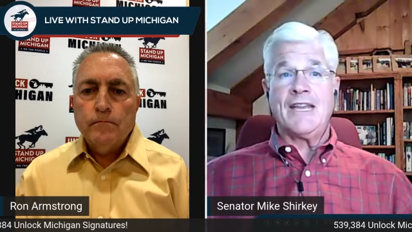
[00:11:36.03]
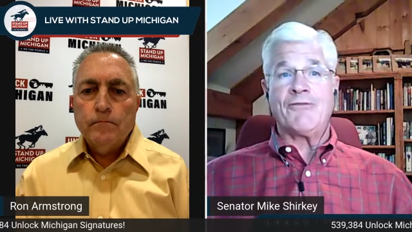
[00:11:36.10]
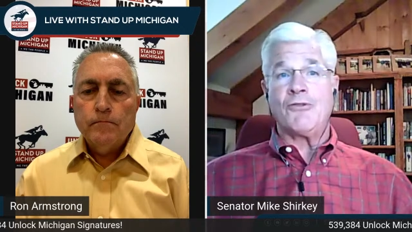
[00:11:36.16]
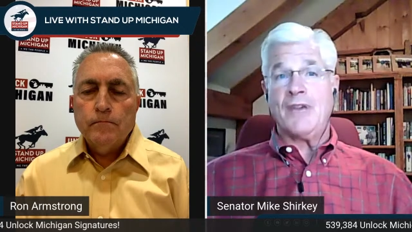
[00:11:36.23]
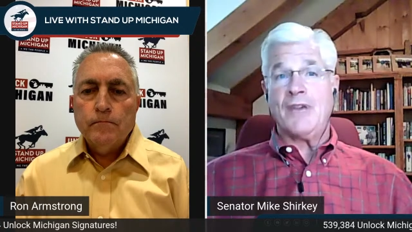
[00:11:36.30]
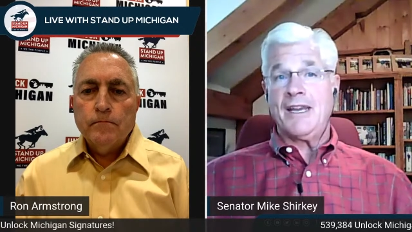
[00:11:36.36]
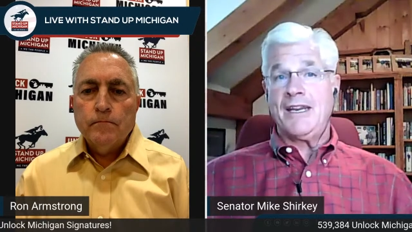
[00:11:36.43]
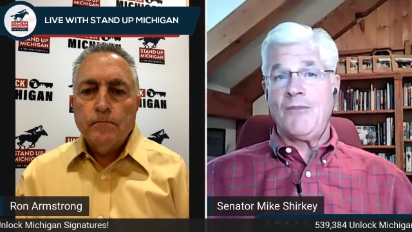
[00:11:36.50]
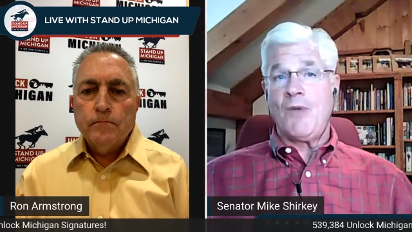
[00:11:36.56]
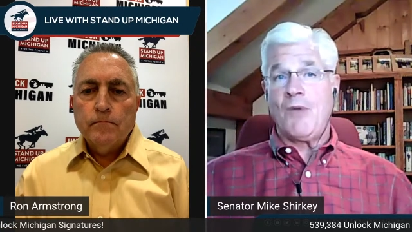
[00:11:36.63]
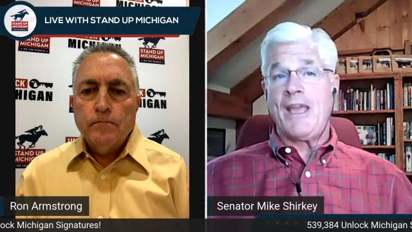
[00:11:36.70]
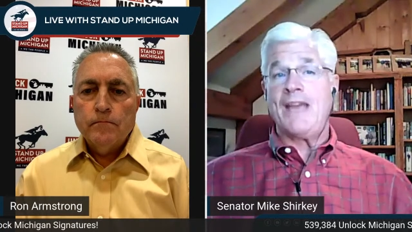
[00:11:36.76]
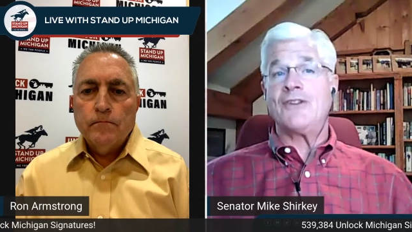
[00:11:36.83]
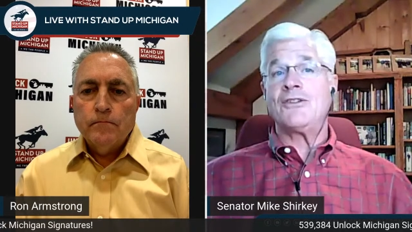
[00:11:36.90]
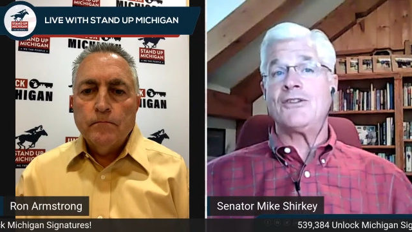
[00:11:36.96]
Speaker 1: for any
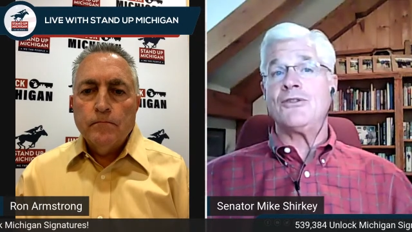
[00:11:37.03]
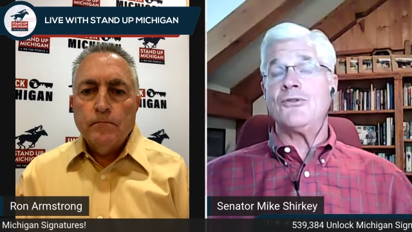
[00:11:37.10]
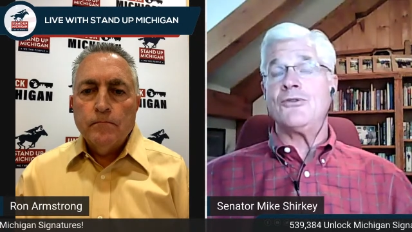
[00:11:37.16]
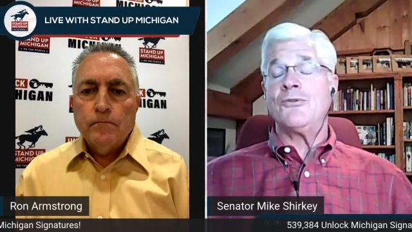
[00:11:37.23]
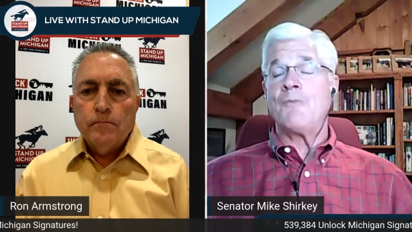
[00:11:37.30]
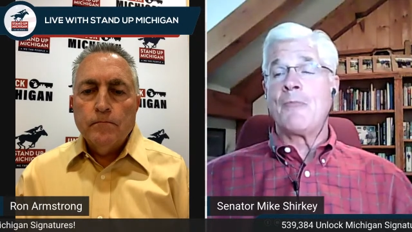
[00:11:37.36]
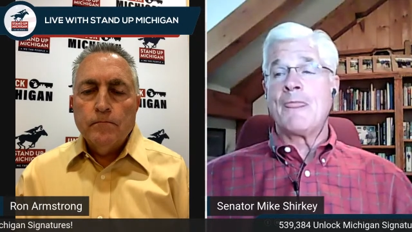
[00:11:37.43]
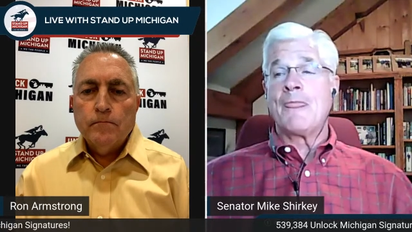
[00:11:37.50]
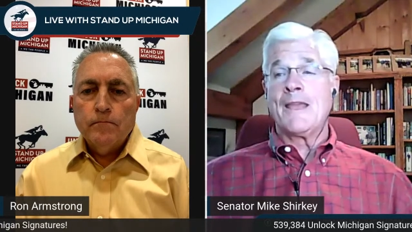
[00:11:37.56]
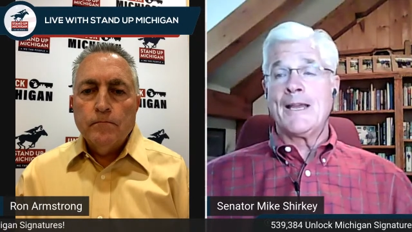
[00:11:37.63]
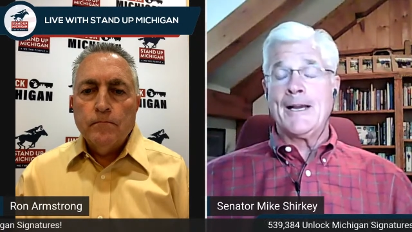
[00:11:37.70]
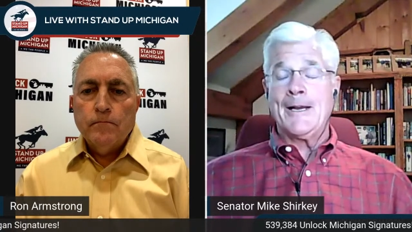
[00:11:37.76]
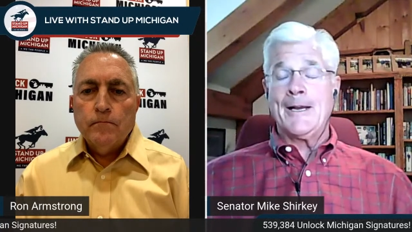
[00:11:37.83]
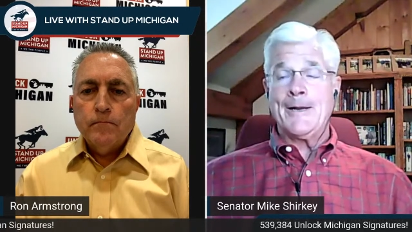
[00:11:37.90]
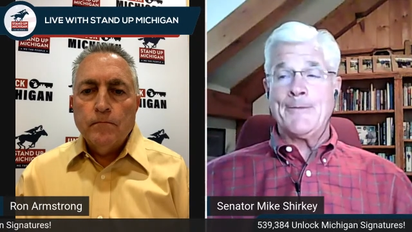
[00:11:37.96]
way to
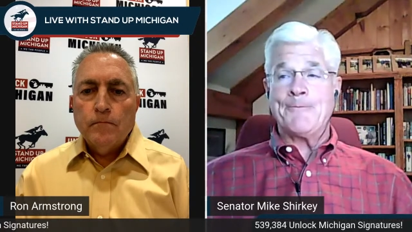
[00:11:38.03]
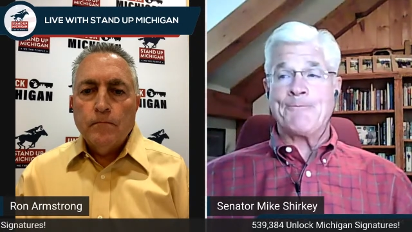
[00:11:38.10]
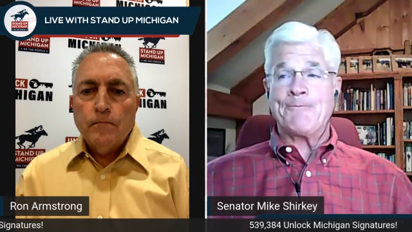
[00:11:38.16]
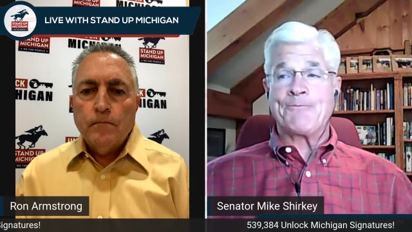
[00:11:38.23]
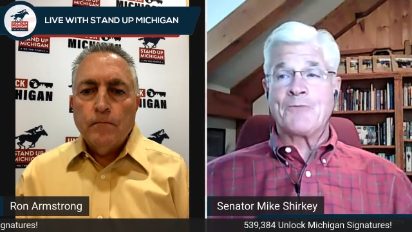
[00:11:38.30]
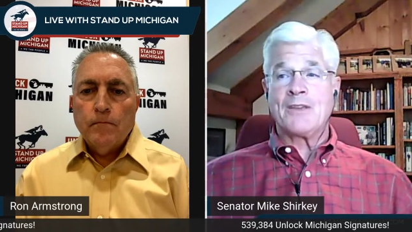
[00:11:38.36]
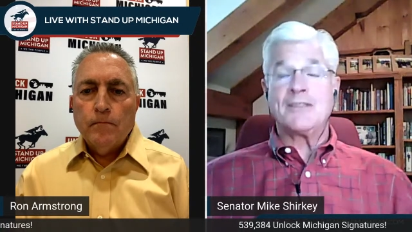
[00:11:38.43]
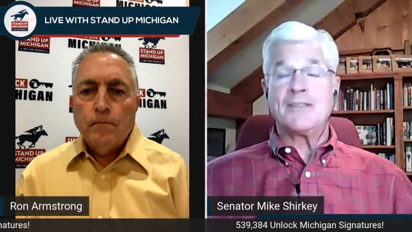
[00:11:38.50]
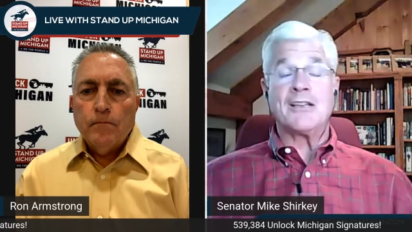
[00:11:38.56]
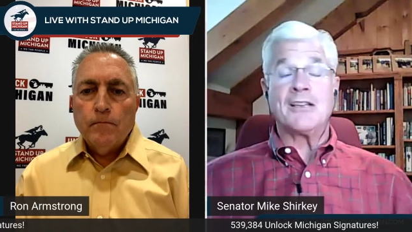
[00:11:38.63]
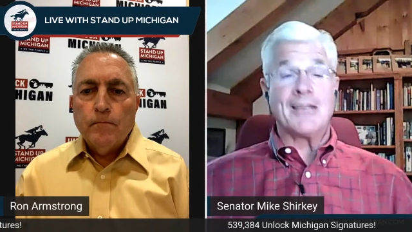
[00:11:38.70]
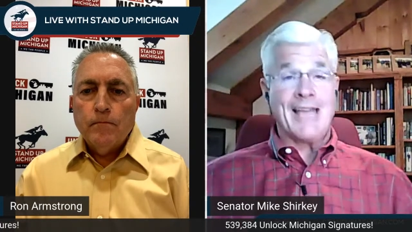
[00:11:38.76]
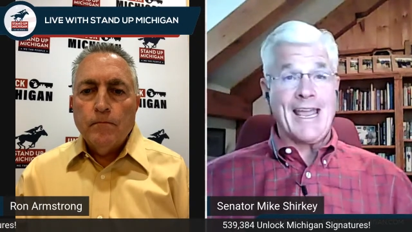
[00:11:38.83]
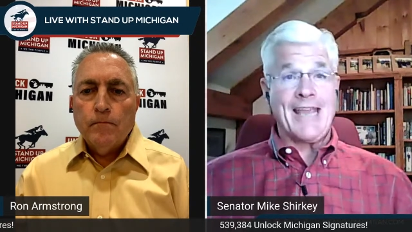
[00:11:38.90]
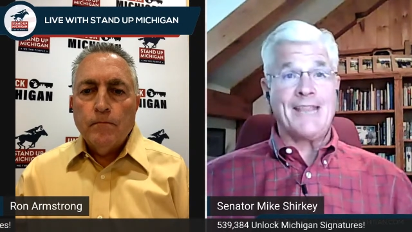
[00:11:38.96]
um,
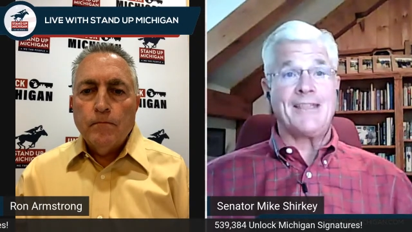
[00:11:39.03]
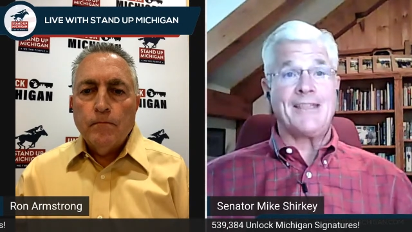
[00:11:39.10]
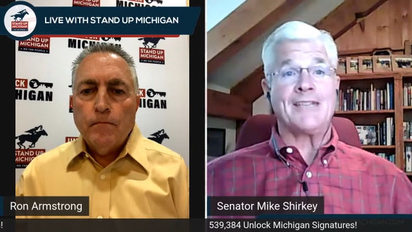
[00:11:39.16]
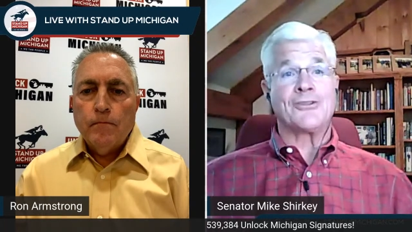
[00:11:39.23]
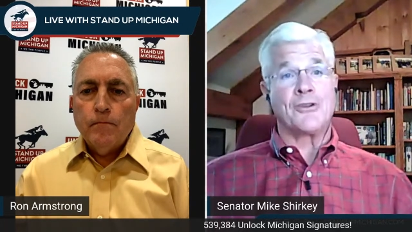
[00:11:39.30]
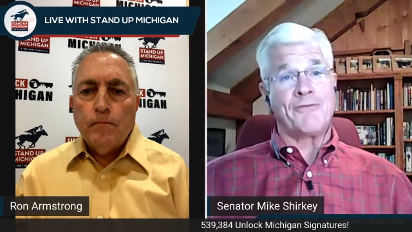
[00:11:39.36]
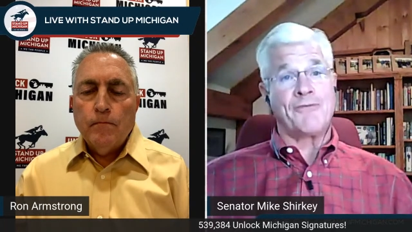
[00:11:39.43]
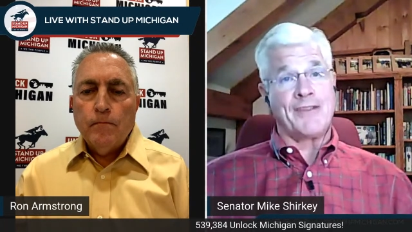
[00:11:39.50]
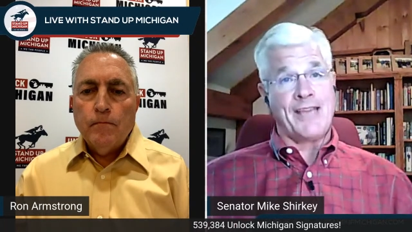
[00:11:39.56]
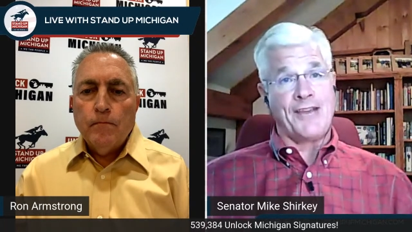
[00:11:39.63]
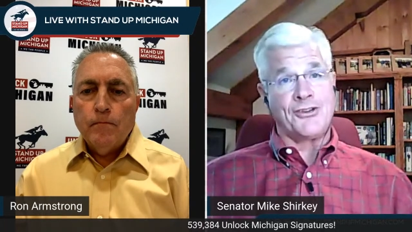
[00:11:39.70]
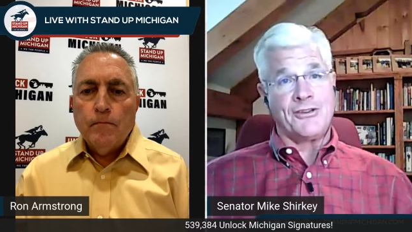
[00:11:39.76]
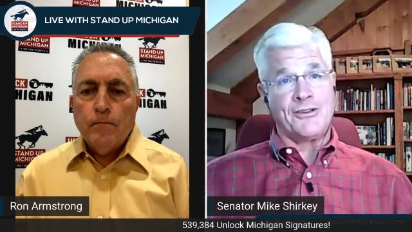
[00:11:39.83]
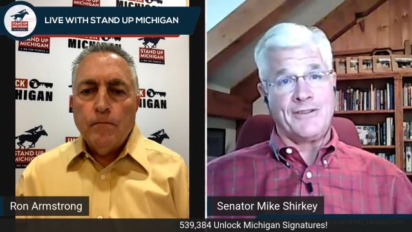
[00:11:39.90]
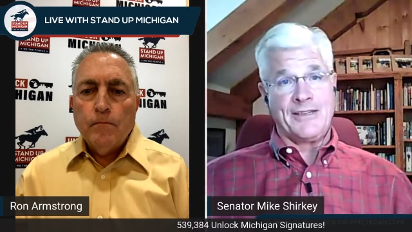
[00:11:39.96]
delay the
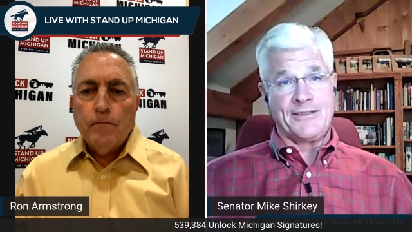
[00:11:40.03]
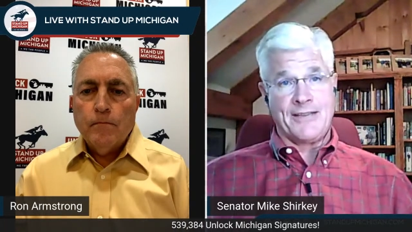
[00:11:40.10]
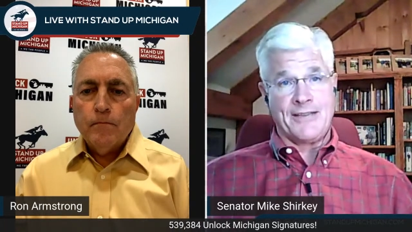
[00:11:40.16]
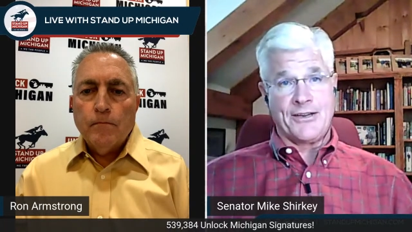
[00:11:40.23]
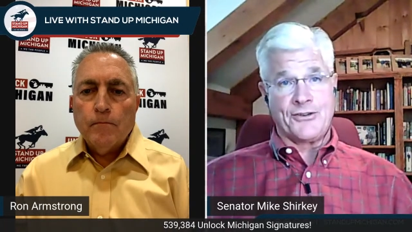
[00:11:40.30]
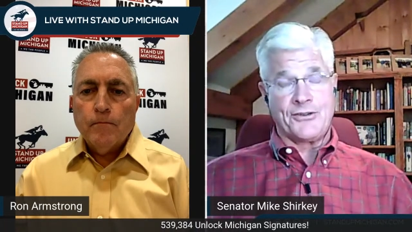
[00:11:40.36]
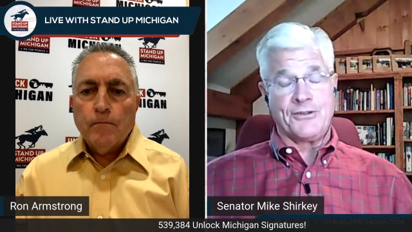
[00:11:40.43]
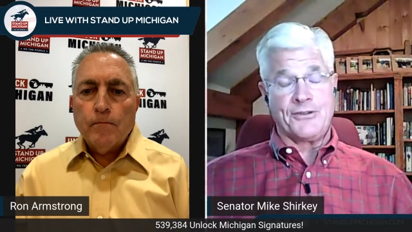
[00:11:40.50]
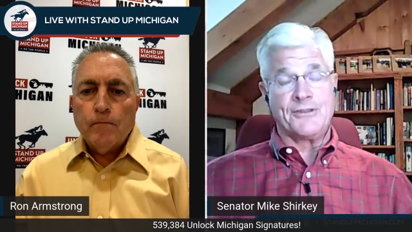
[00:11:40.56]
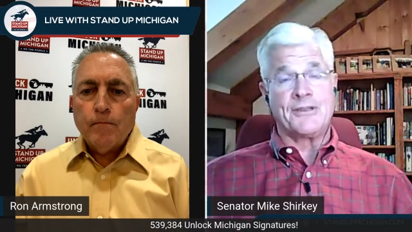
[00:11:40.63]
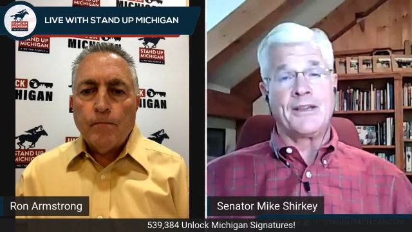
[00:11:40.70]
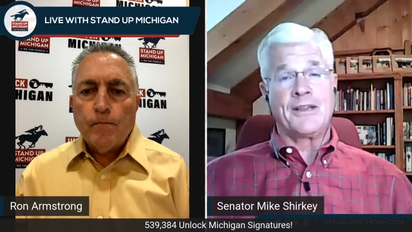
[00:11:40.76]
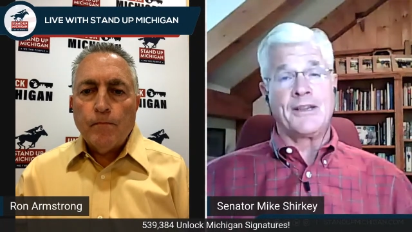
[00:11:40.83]
certification of these signatures.